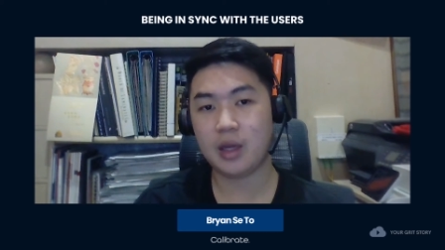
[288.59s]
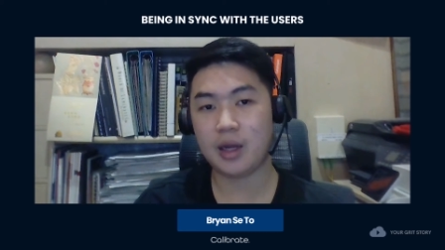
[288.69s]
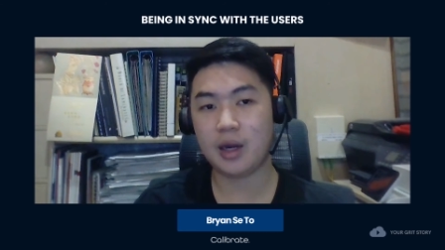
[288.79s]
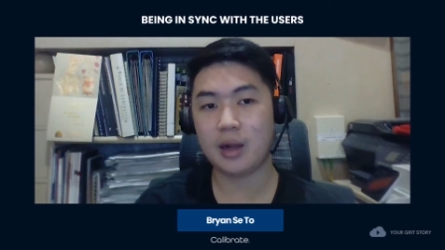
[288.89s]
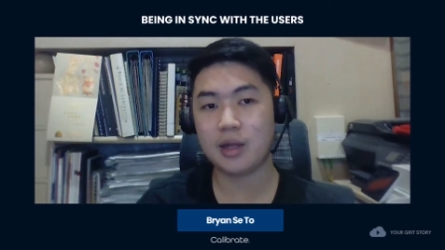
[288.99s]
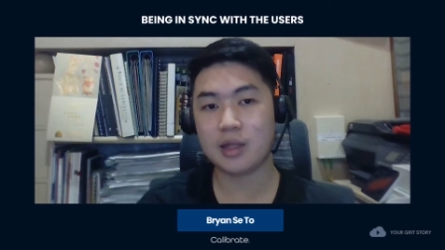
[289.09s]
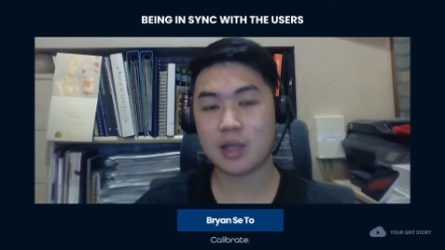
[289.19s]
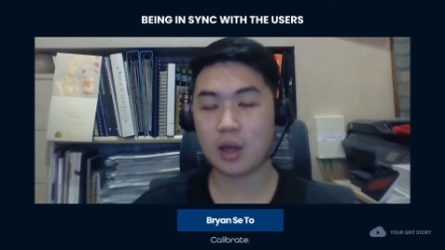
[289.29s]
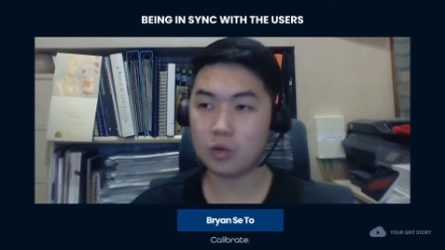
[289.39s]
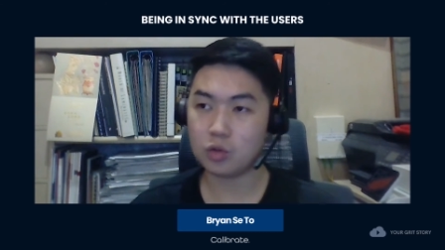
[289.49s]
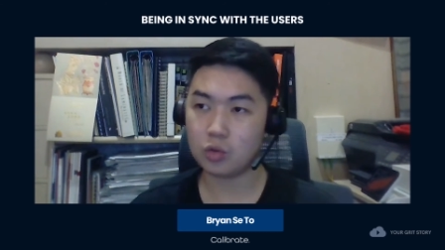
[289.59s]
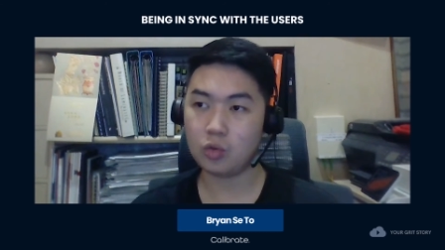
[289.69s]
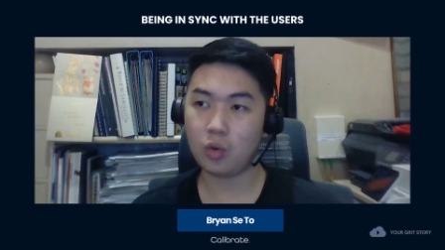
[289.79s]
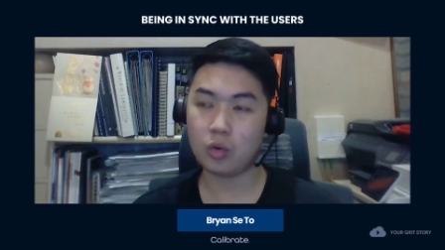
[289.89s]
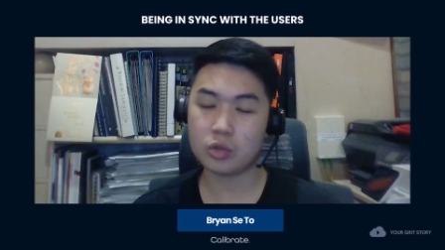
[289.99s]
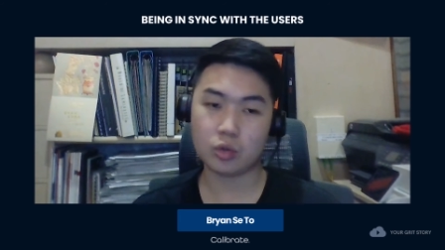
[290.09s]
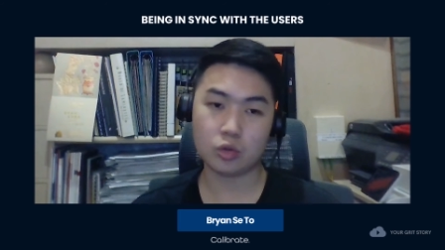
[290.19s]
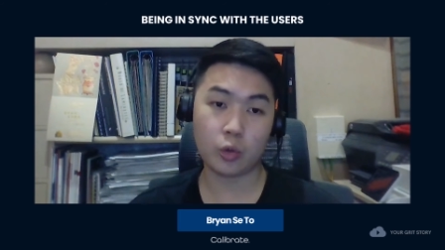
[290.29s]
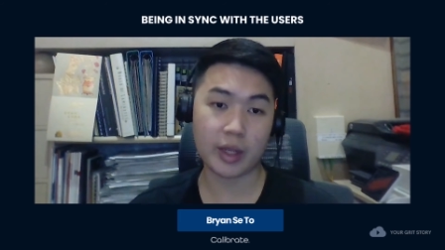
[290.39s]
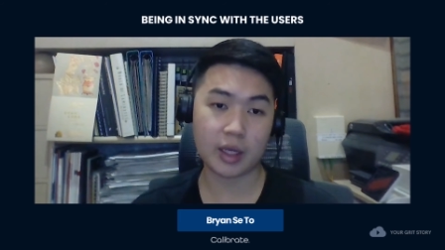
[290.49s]
And that's how you also
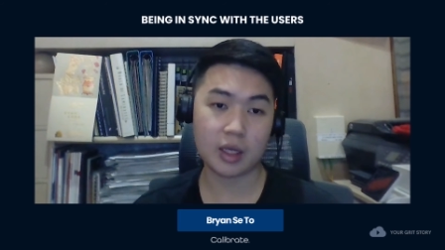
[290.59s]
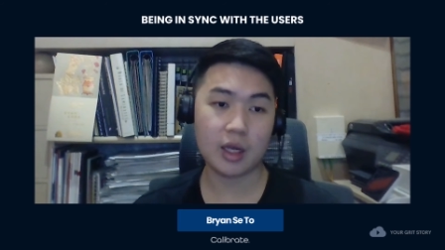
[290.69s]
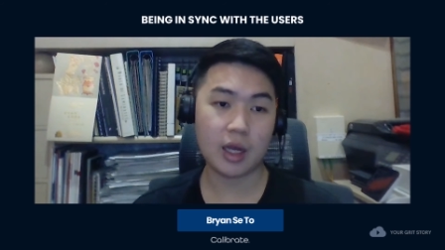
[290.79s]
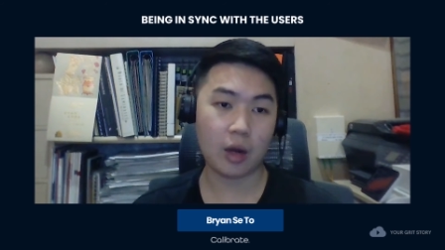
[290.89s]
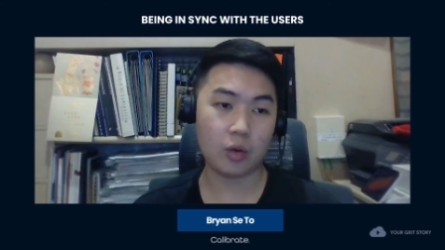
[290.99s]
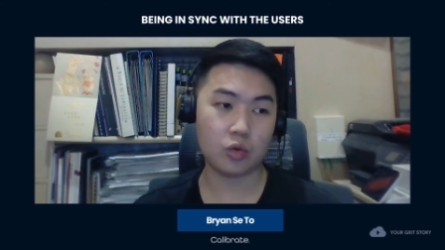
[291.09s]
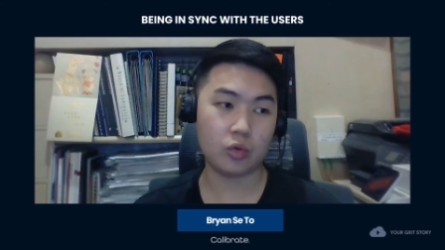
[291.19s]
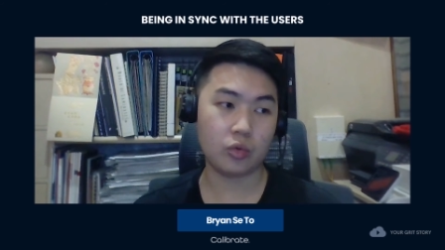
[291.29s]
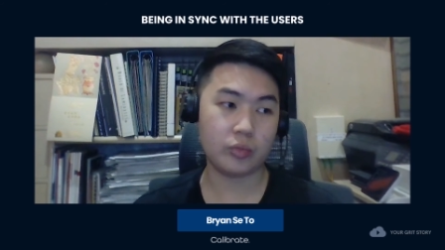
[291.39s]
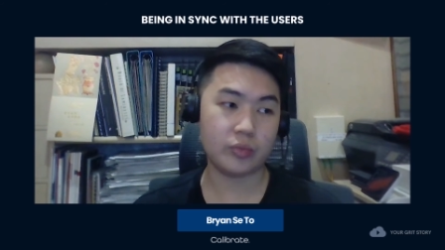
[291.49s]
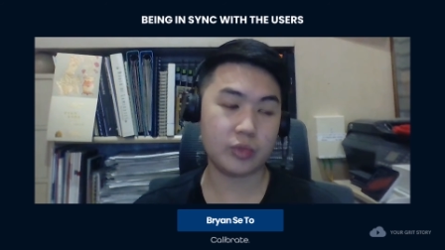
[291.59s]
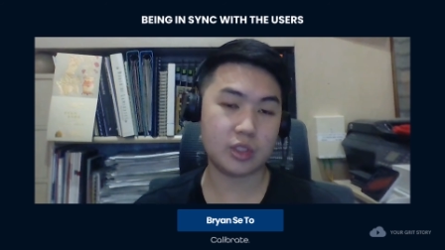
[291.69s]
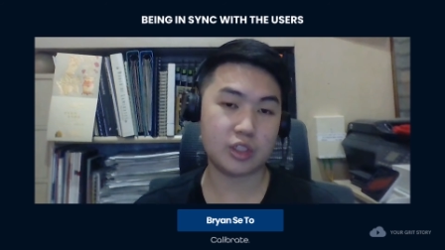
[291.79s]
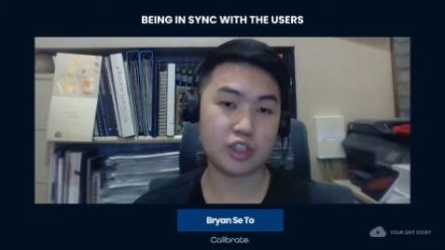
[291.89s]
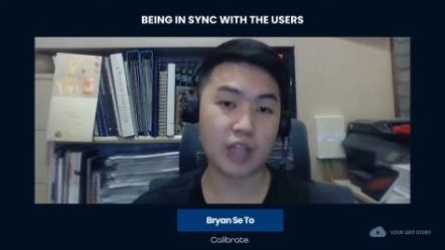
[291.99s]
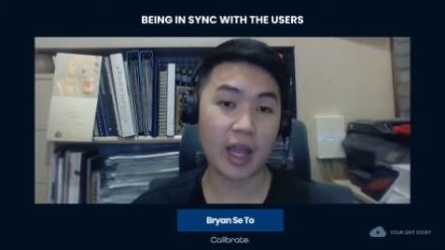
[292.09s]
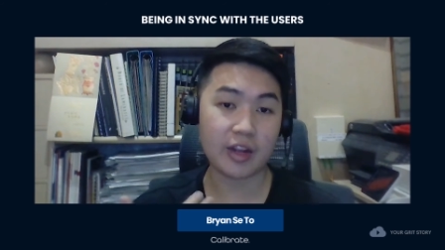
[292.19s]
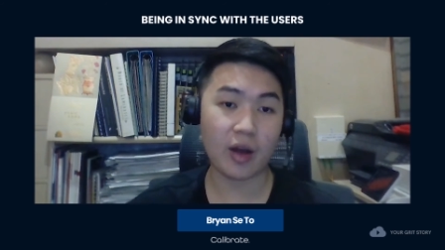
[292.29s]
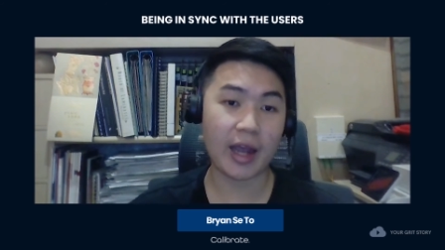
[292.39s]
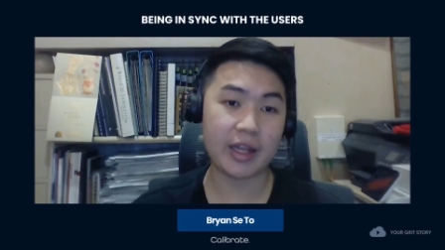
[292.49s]
tweak how you share
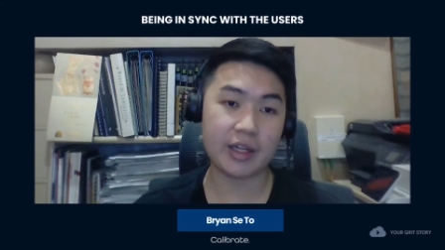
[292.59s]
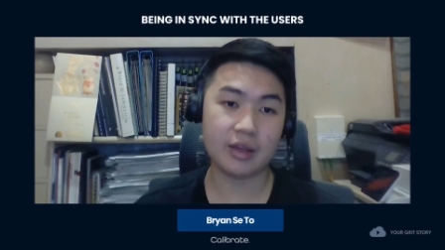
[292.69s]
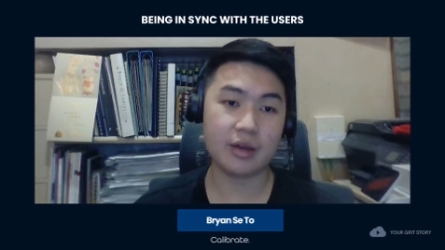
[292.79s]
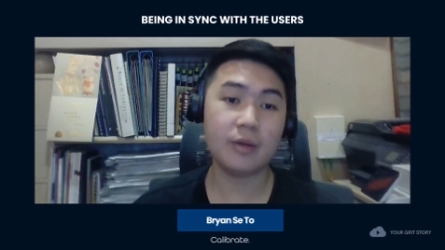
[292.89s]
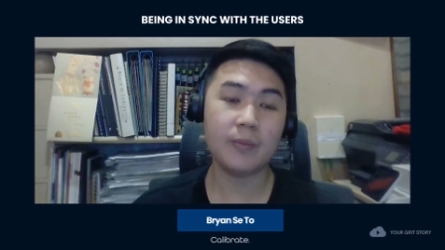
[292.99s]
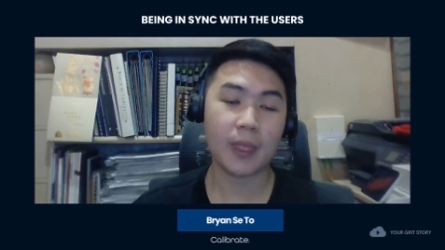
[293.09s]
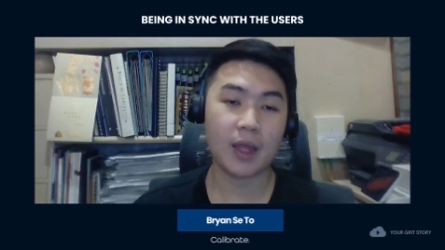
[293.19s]
your idea